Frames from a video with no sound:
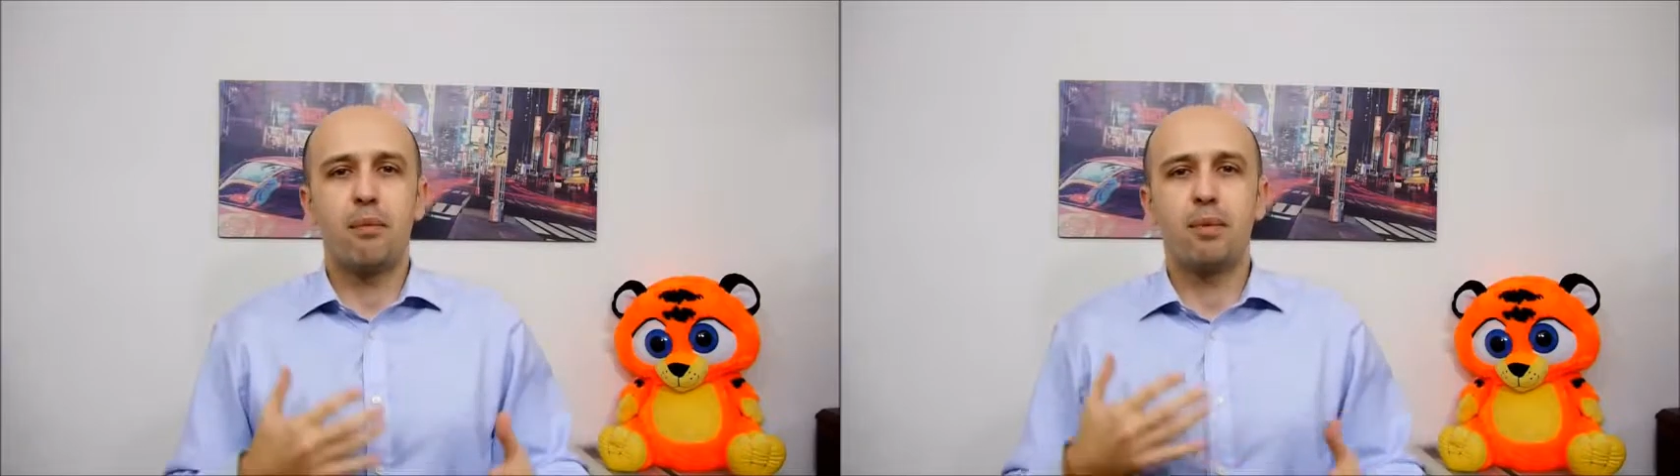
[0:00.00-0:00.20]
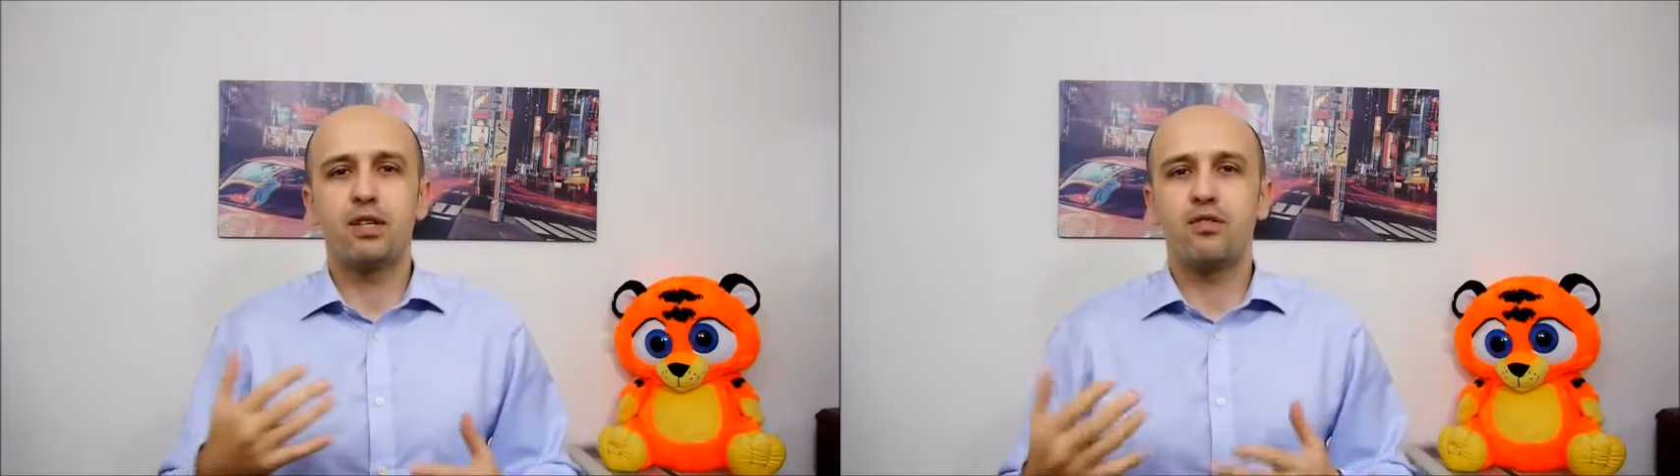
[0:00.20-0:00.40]

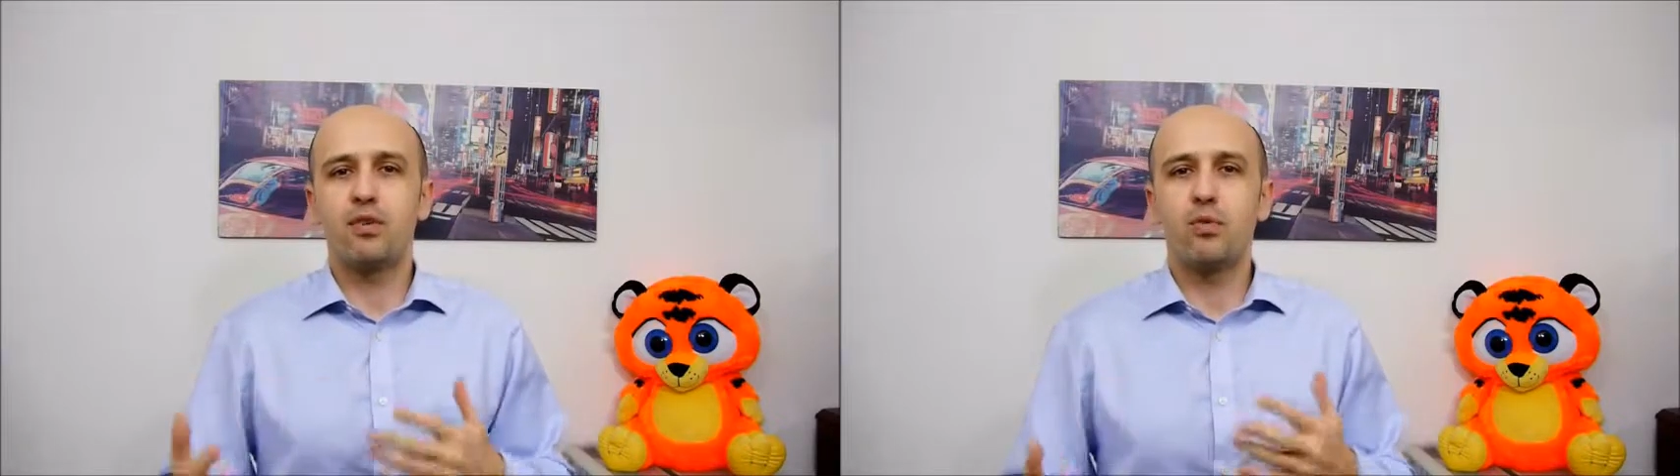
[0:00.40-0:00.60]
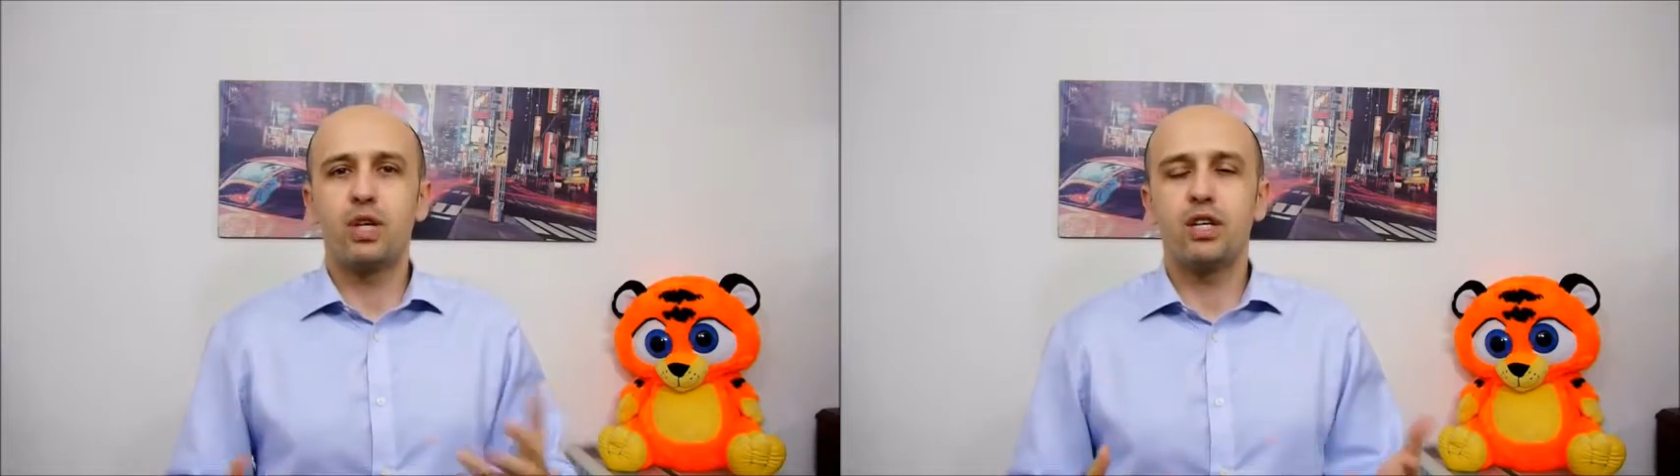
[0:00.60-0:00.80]
bit of
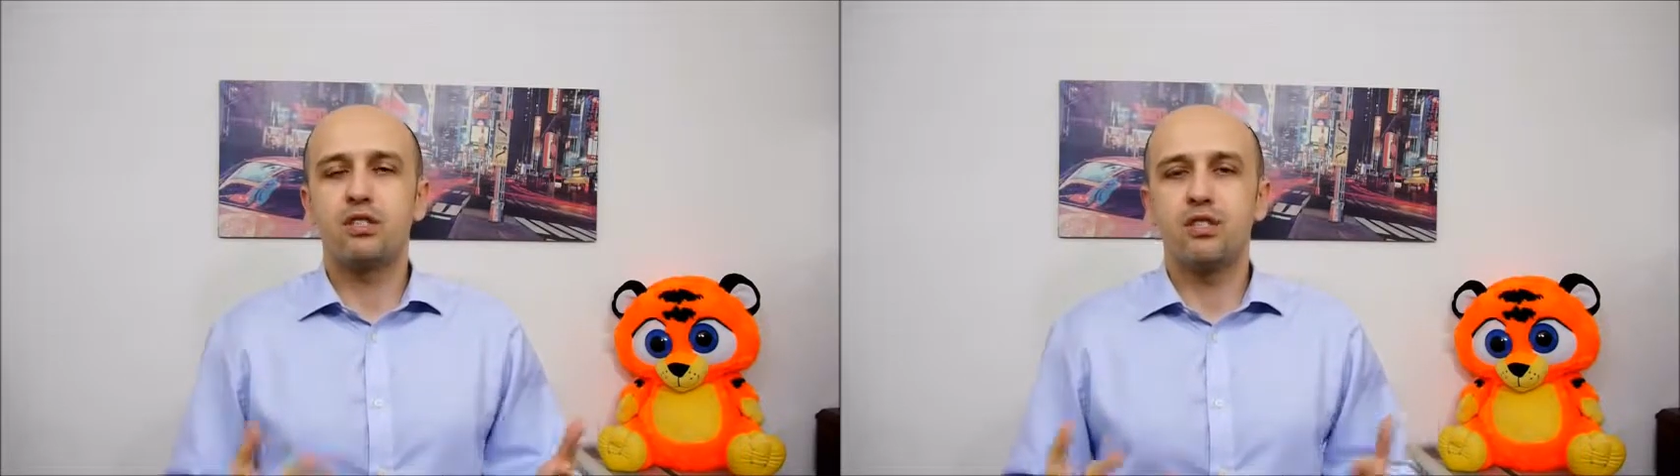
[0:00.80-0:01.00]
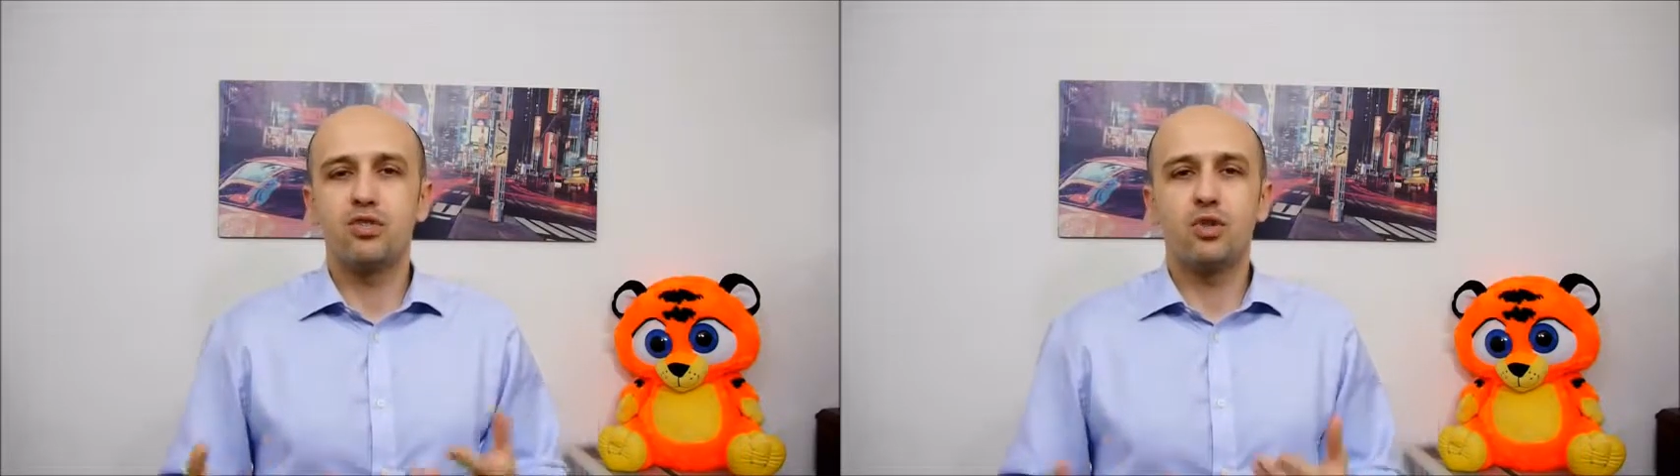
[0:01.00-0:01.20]
a weird
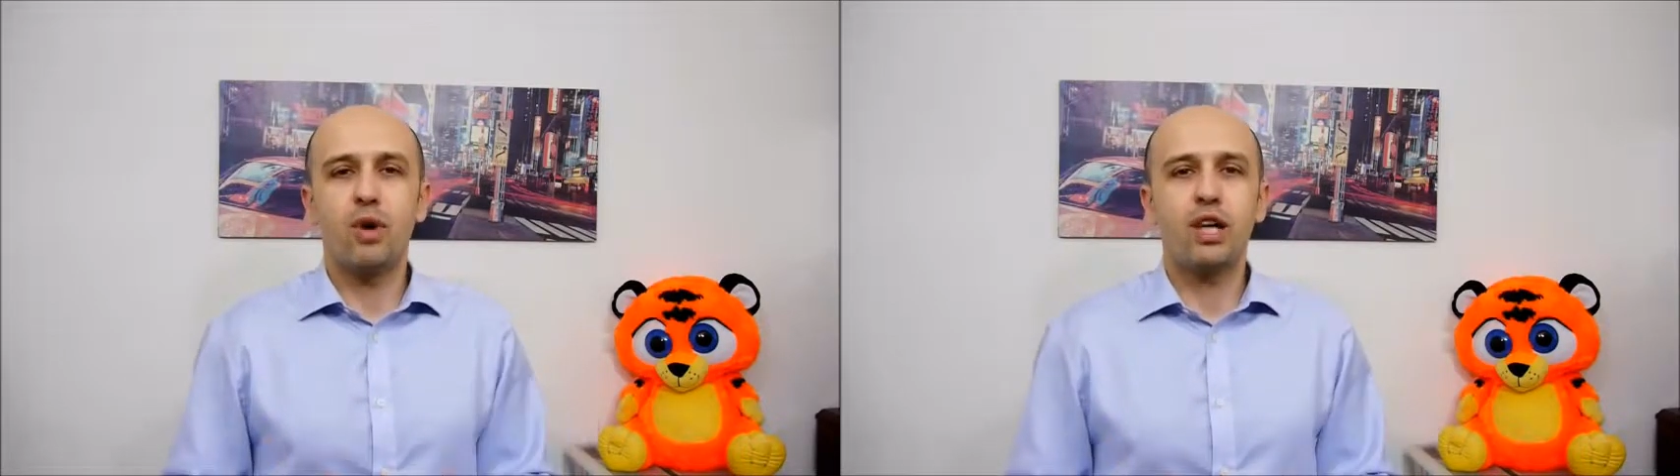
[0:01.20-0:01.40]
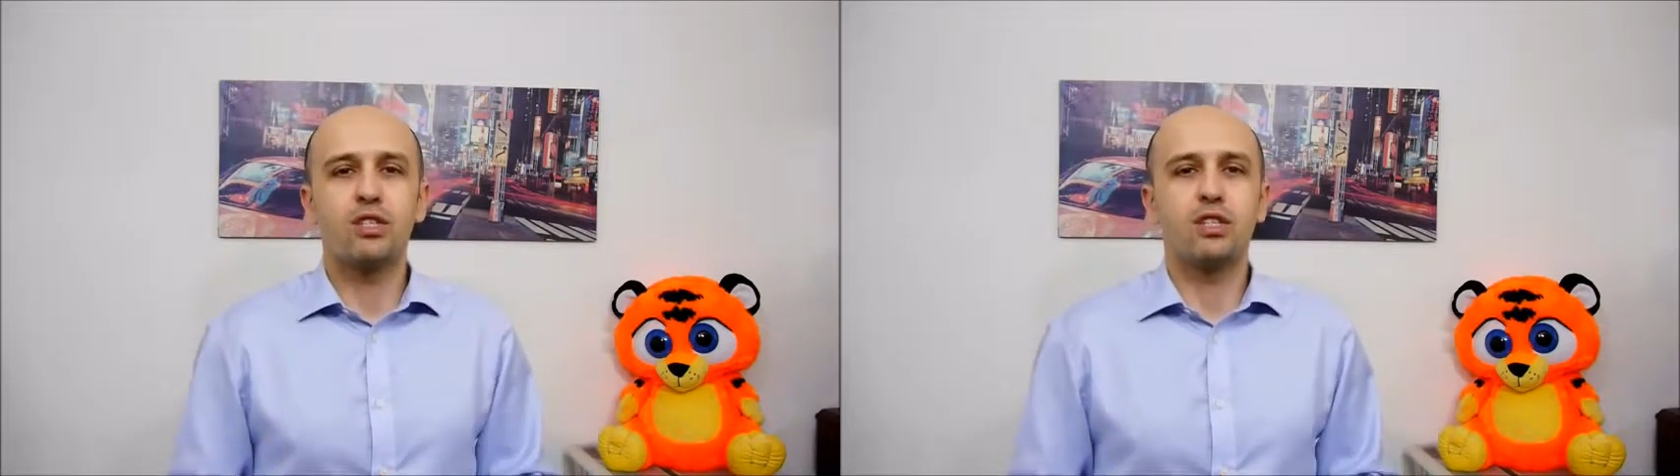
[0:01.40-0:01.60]

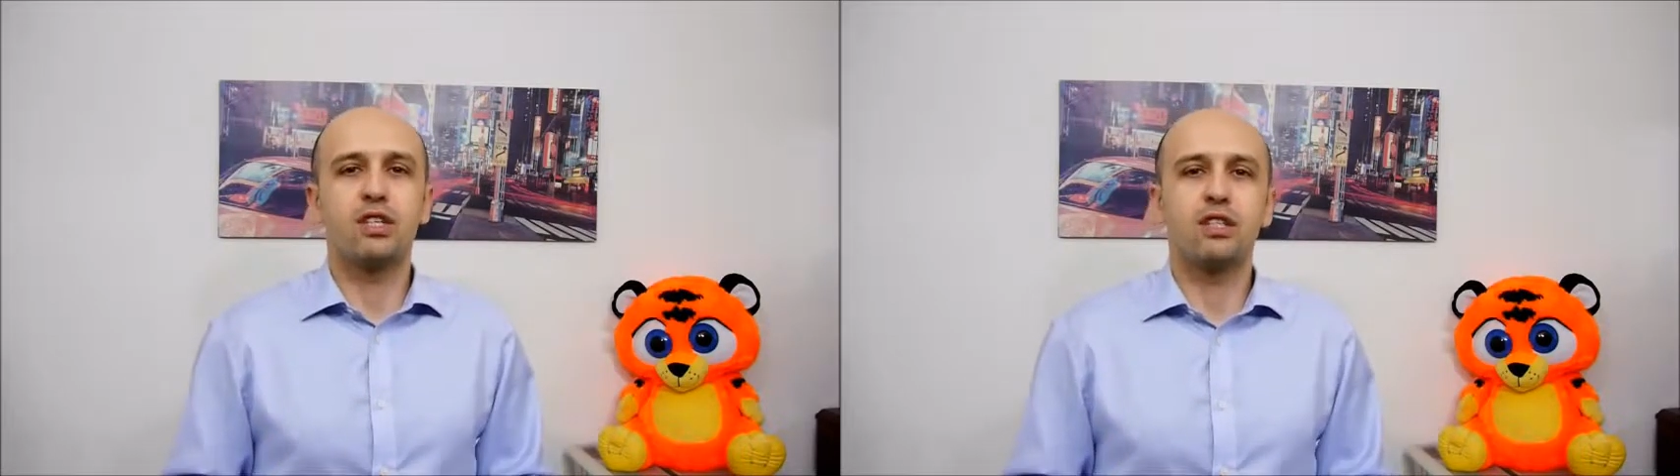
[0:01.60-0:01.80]
situation